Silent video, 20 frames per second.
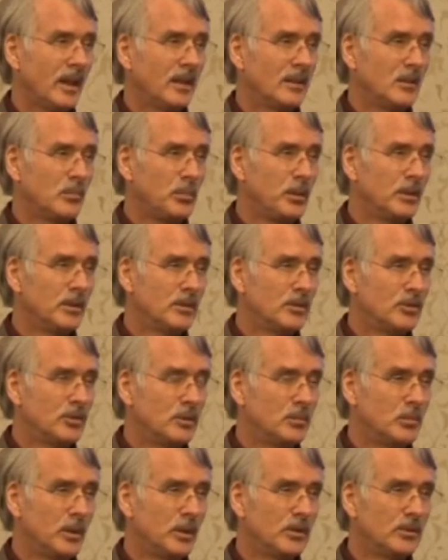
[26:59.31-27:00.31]
and the
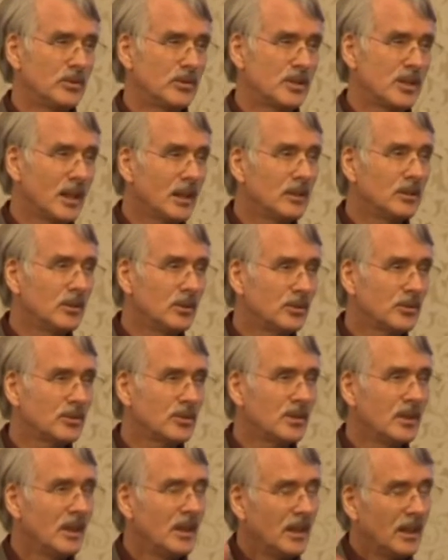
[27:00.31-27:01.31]
Pinatubo
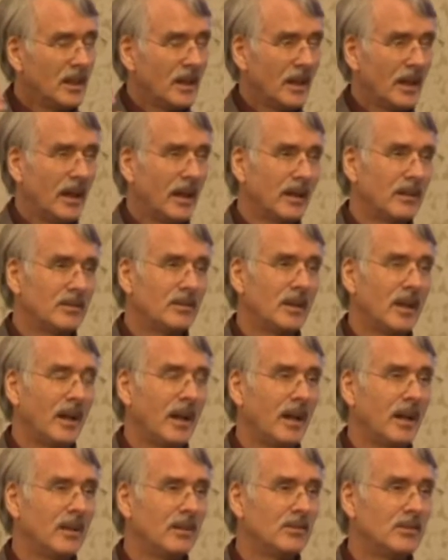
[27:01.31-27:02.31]
signals. And,
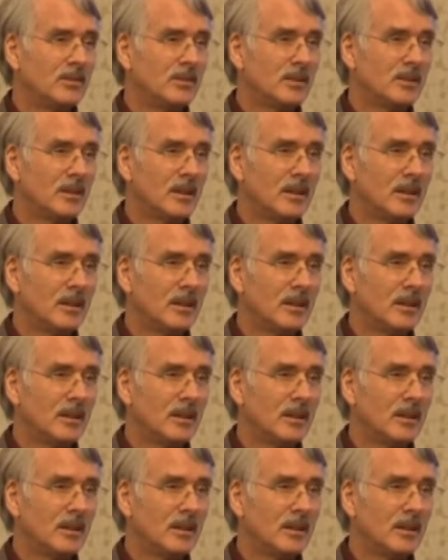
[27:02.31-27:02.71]
and,